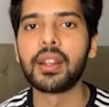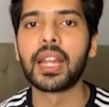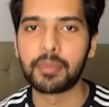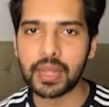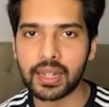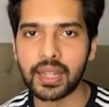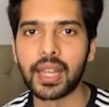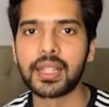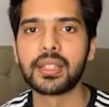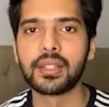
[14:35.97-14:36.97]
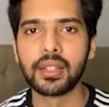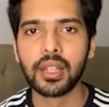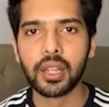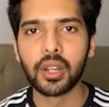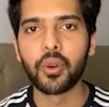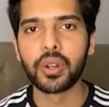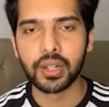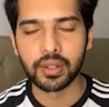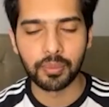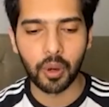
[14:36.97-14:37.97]
like BTS and
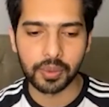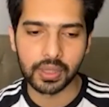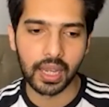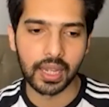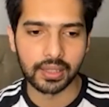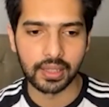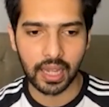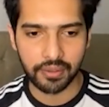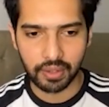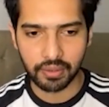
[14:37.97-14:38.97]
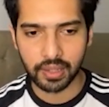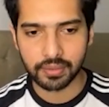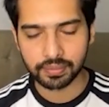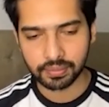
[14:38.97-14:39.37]
Korean pop stars and everyone